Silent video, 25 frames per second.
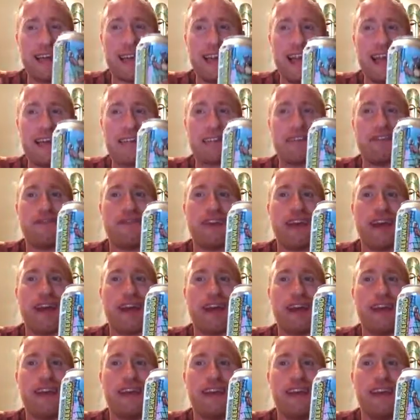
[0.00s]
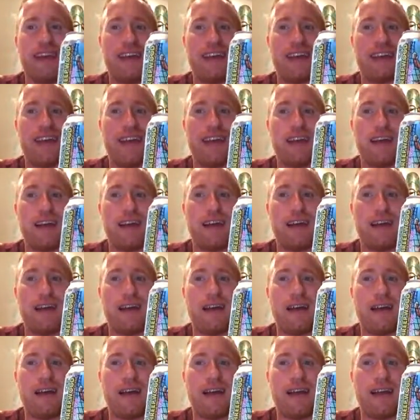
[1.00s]
classify
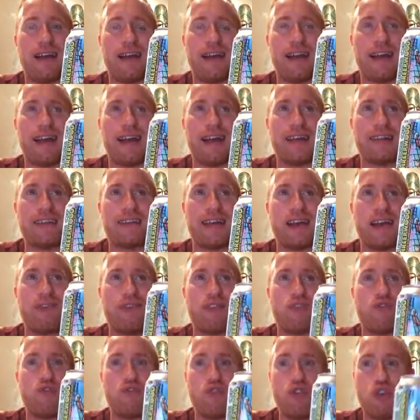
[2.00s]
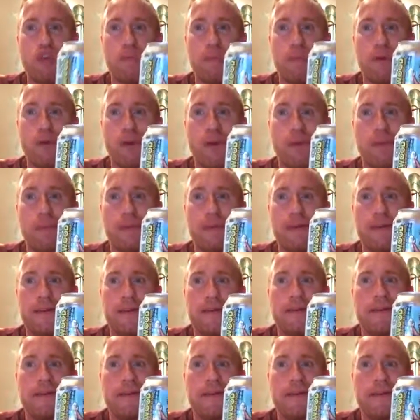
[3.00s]
it as having rhubarb,